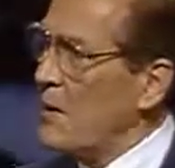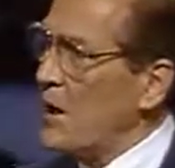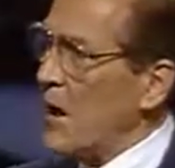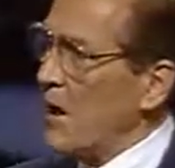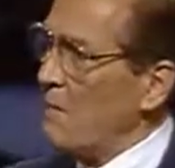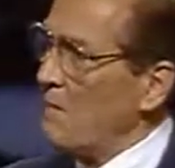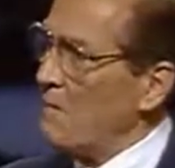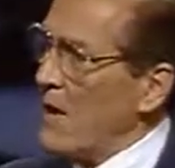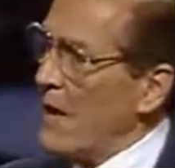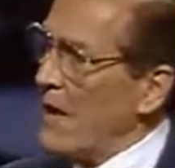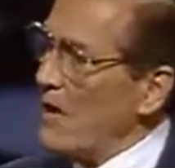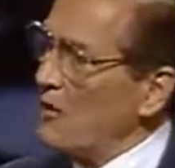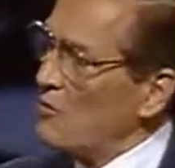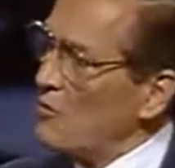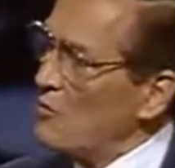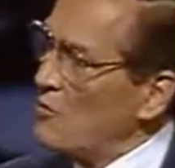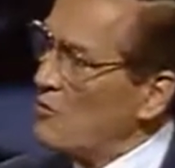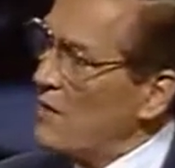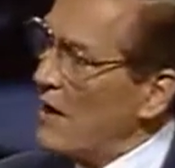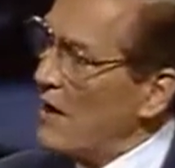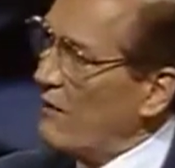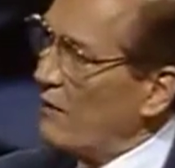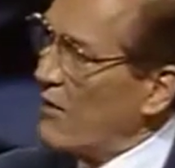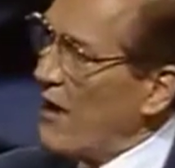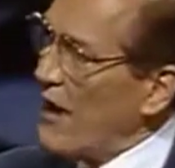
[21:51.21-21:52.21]
a man who
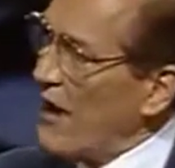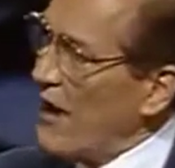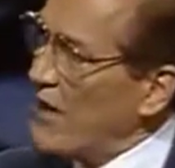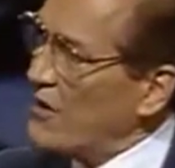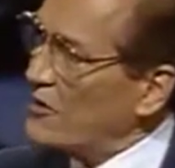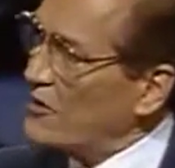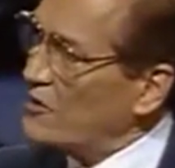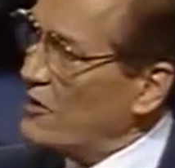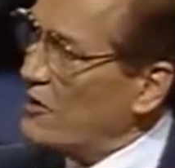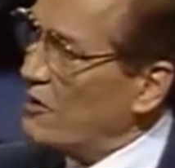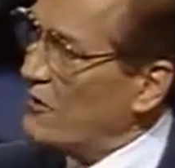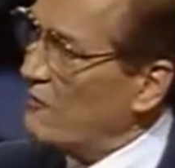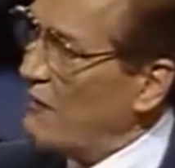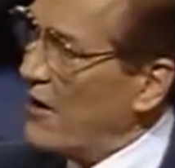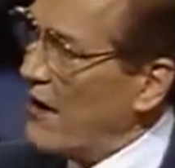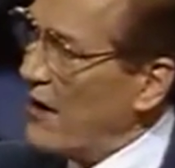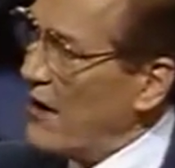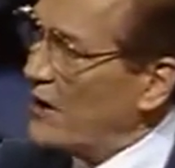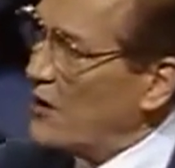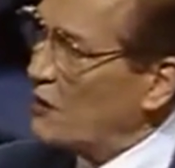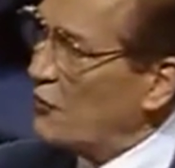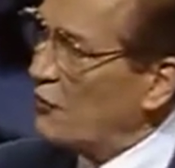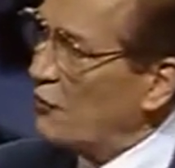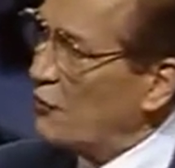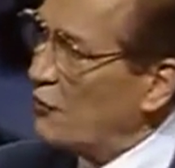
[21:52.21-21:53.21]
never asked
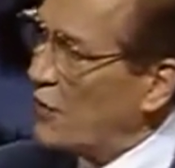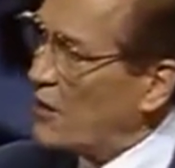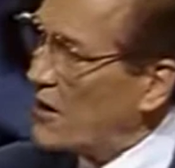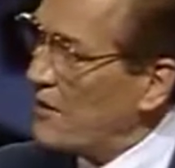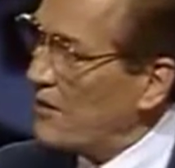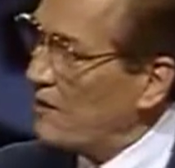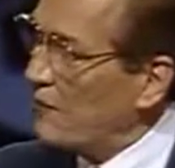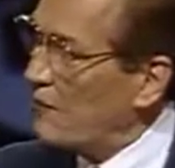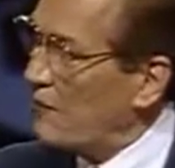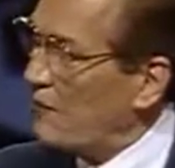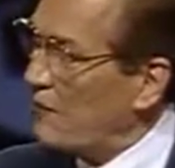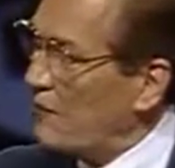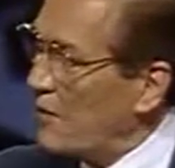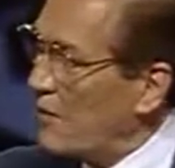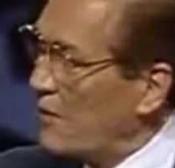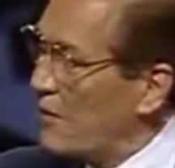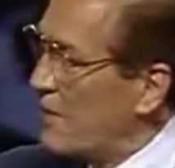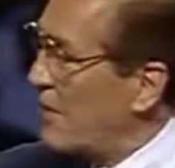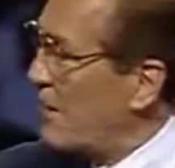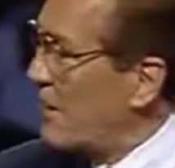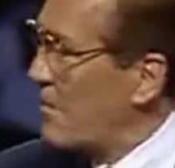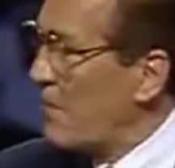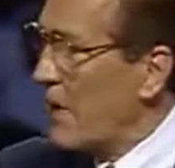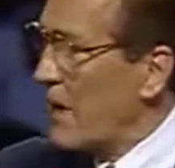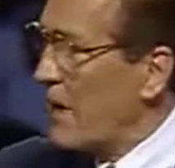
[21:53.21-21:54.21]
advice for, from
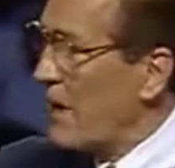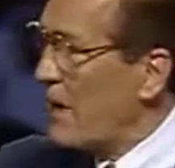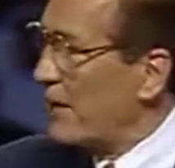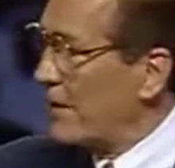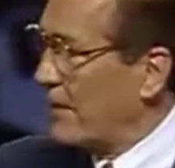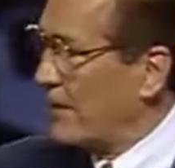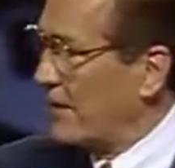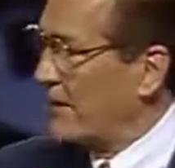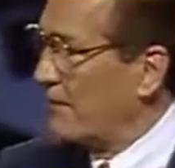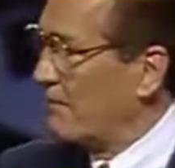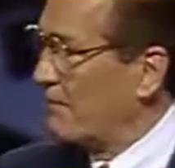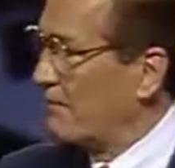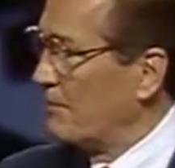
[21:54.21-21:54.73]
anybody,